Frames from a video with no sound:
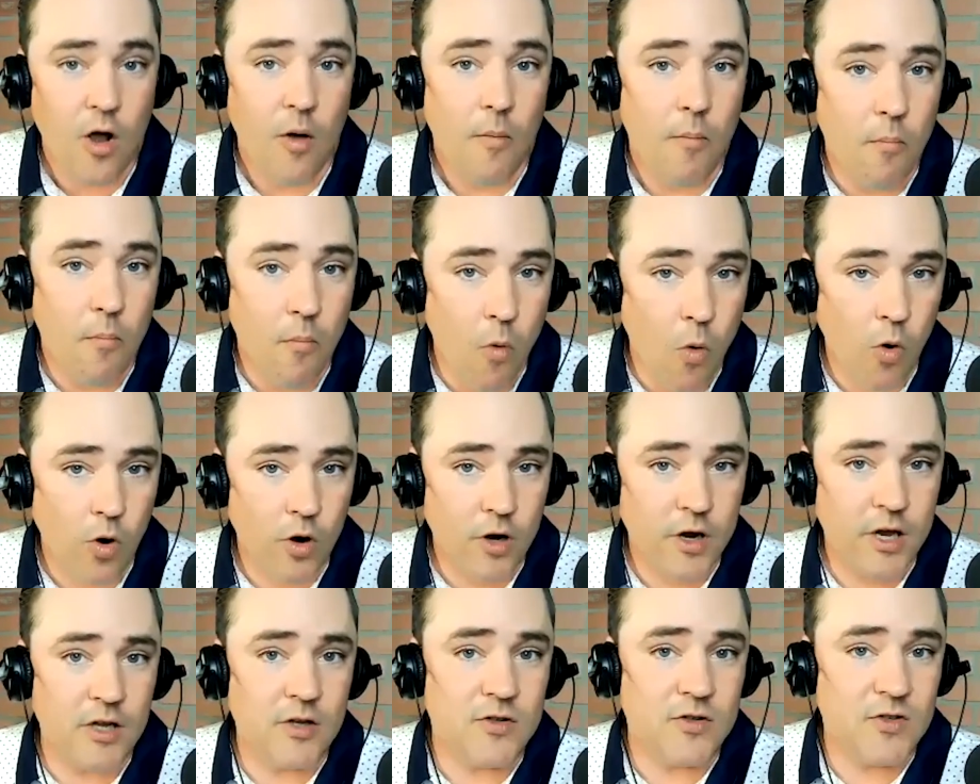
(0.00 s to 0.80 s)
more
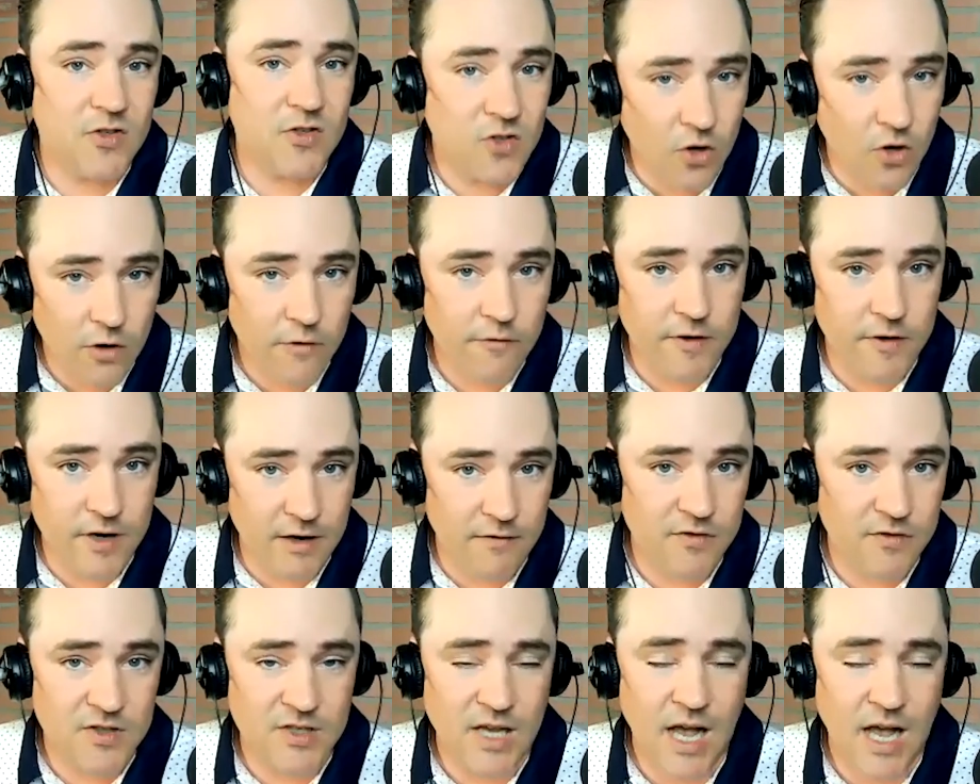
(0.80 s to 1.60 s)

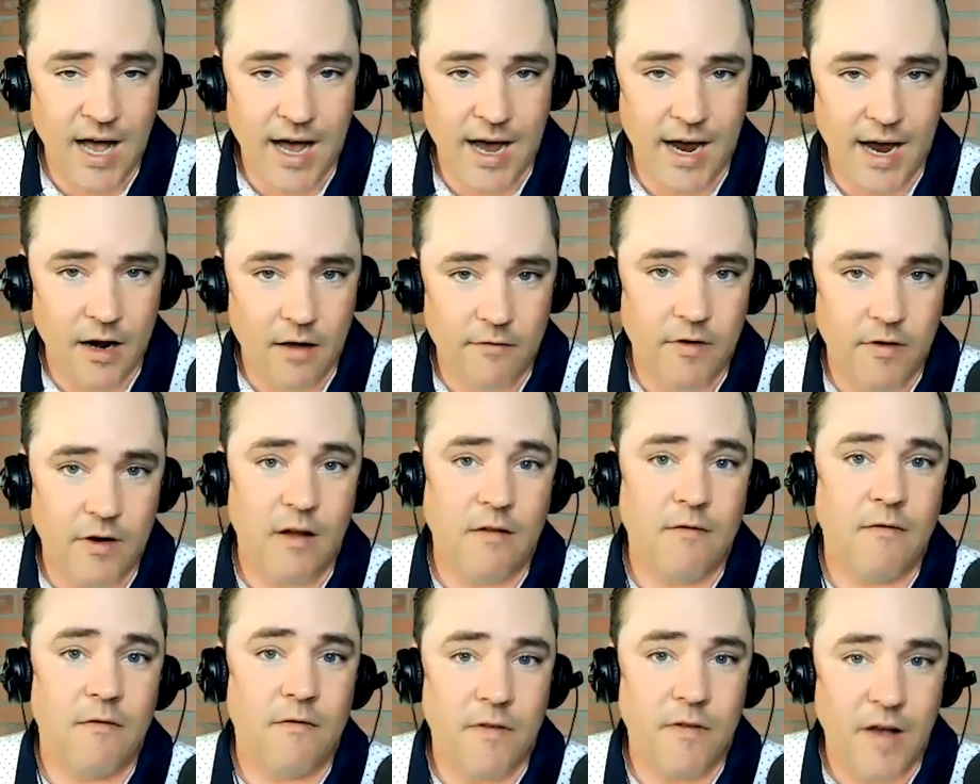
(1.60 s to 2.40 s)
conservative side of an
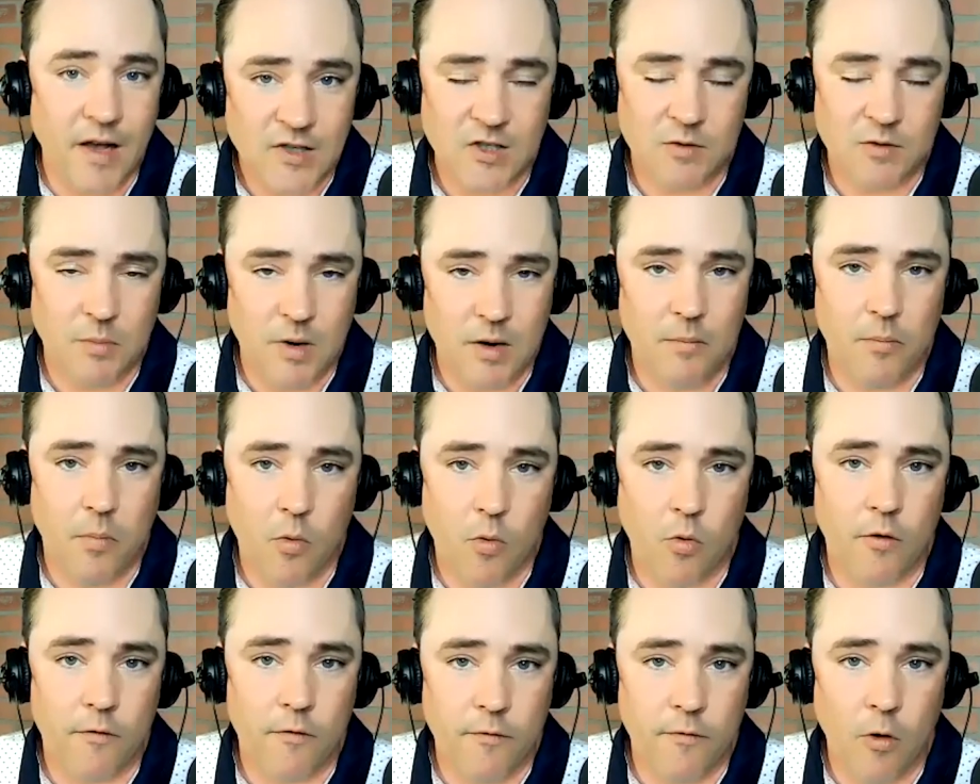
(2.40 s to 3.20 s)
investment
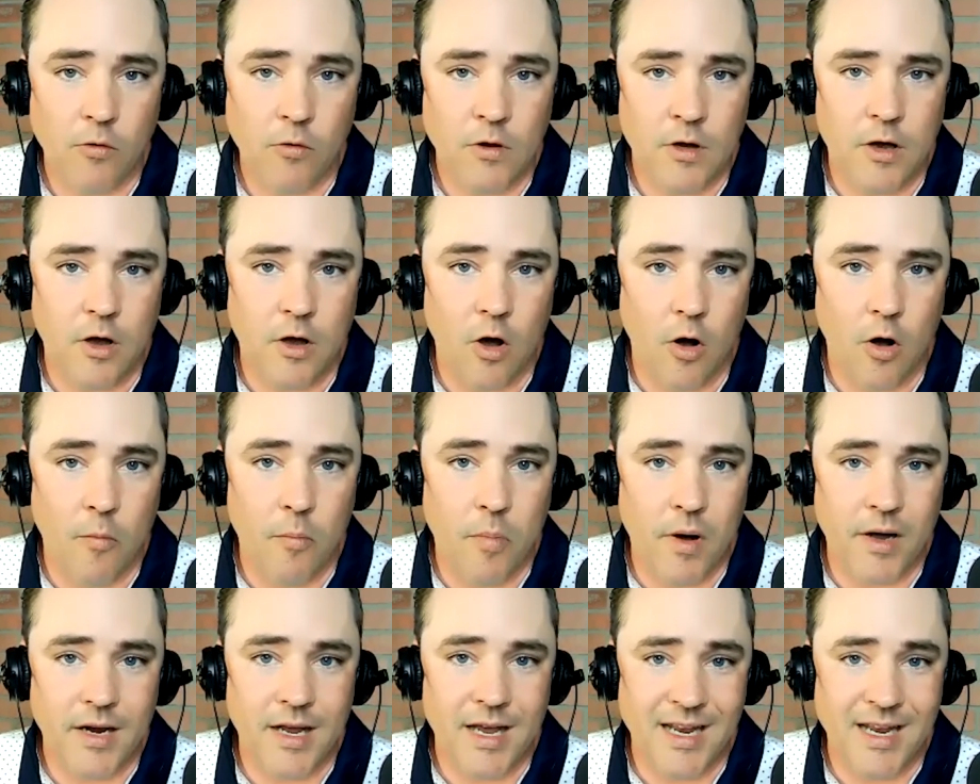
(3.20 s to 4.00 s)
portfolio,
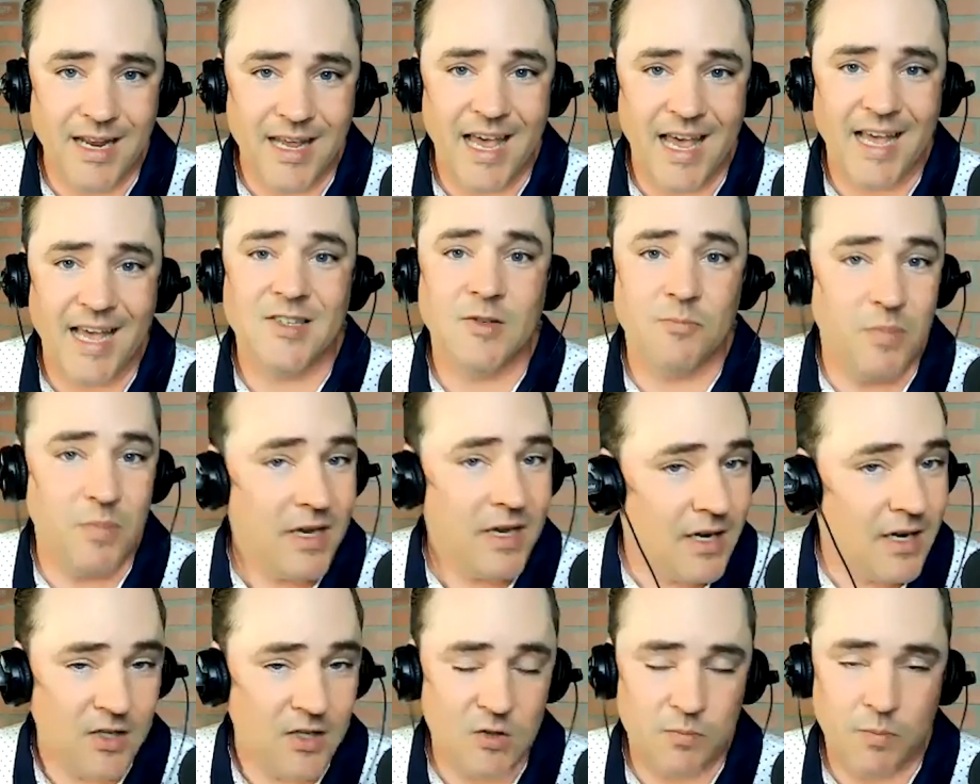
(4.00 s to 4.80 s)
but it has
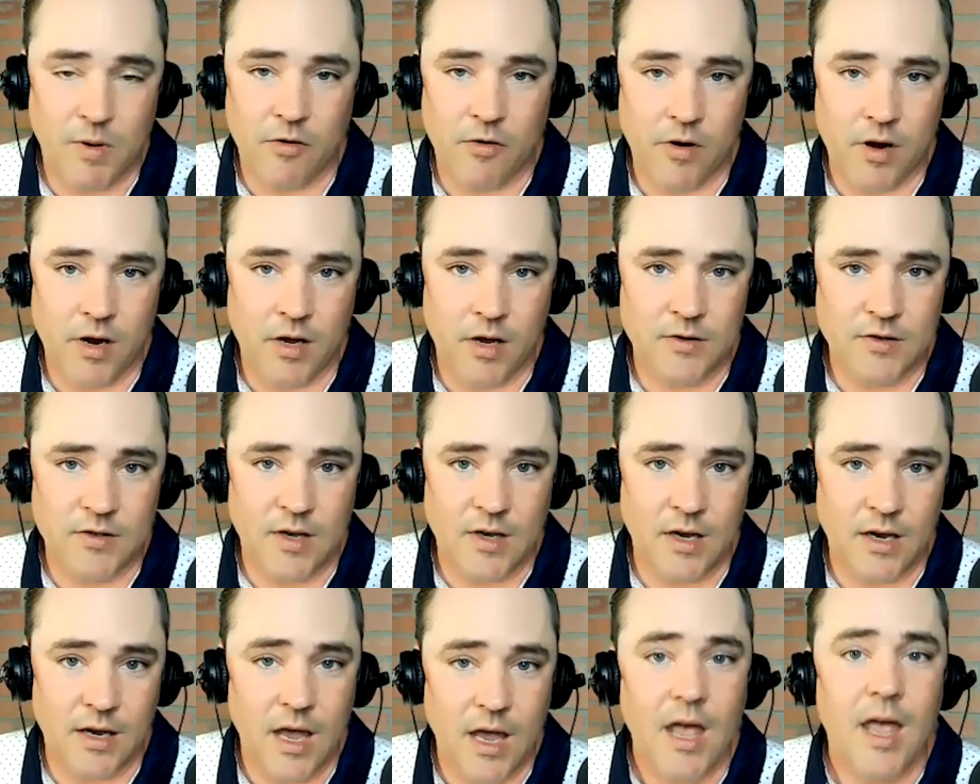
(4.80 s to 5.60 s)
been
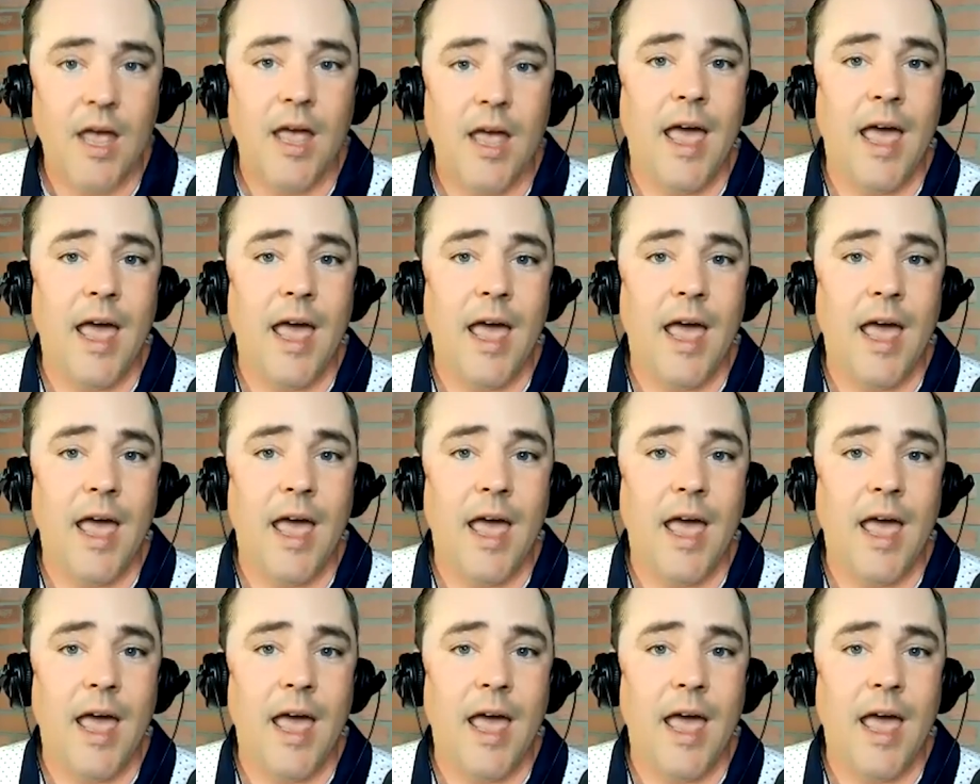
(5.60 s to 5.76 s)
experiencing